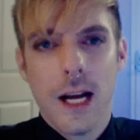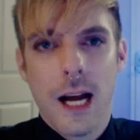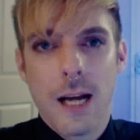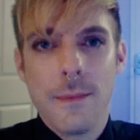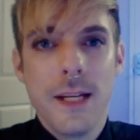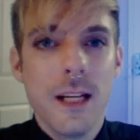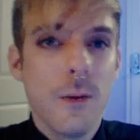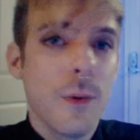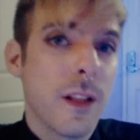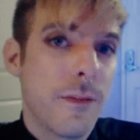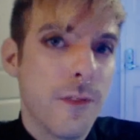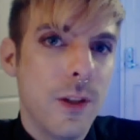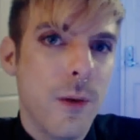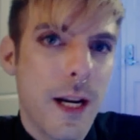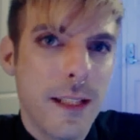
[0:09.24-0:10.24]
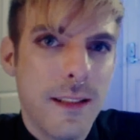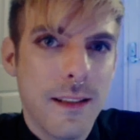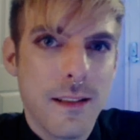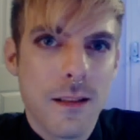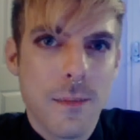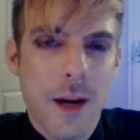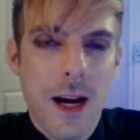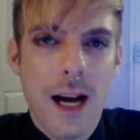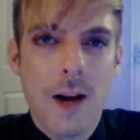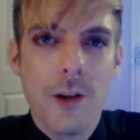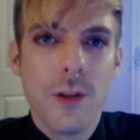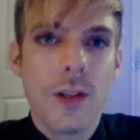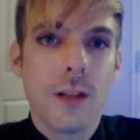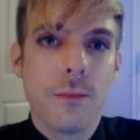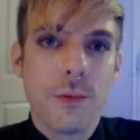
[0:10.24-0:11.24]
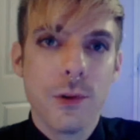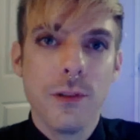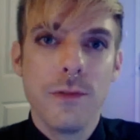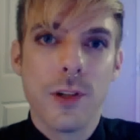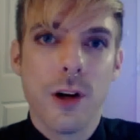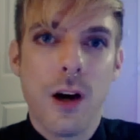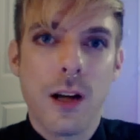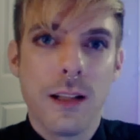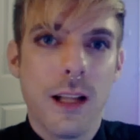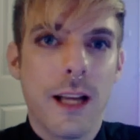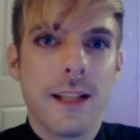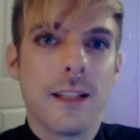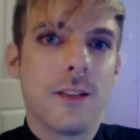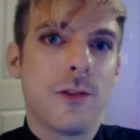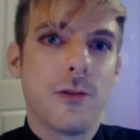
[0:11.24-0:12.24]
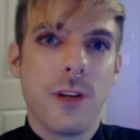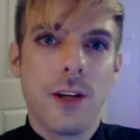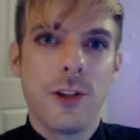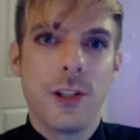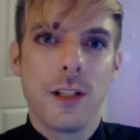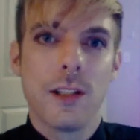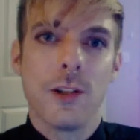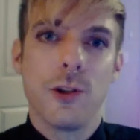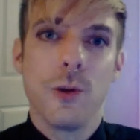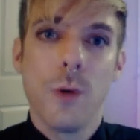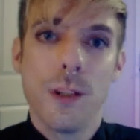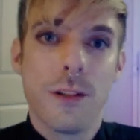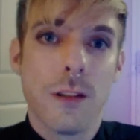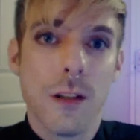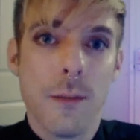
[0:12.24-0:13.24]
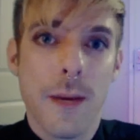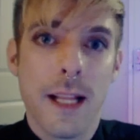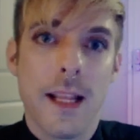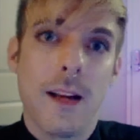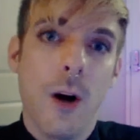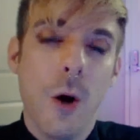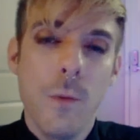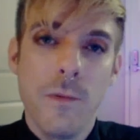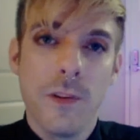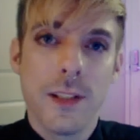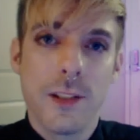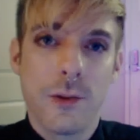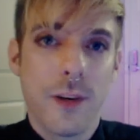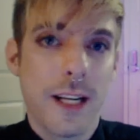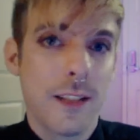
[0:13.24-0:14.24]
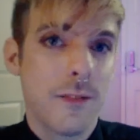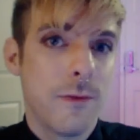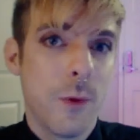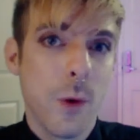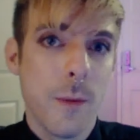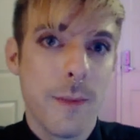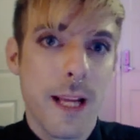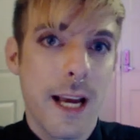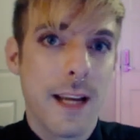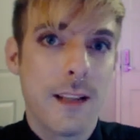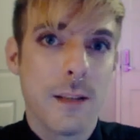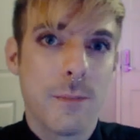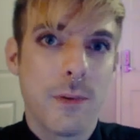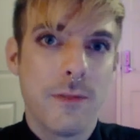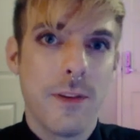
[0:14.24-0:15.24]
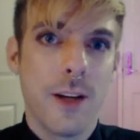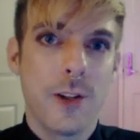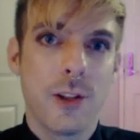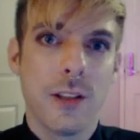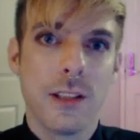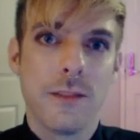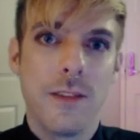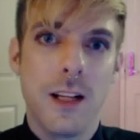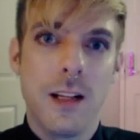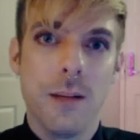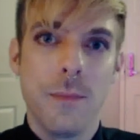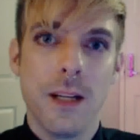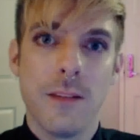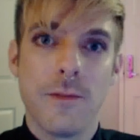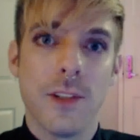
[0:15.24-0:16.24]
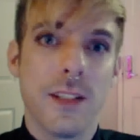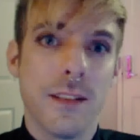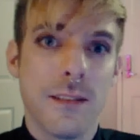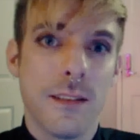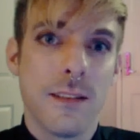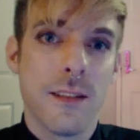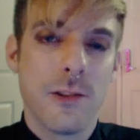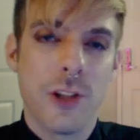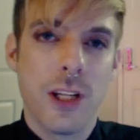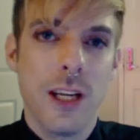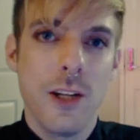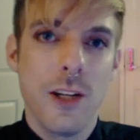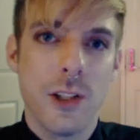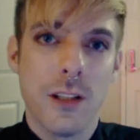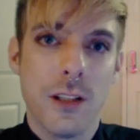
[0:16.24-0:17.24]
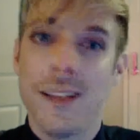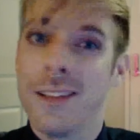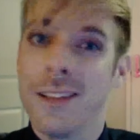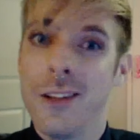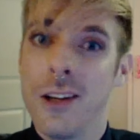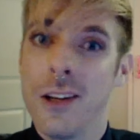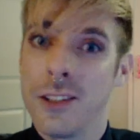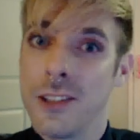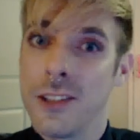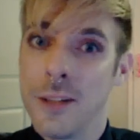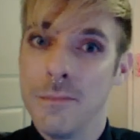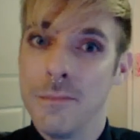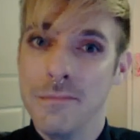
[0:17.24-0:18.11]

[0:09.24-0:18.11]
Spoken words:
I'm here with a few ideas about how you can improve your online instruction in the short term and then hopefully transform that into professional development for distance education in the long term.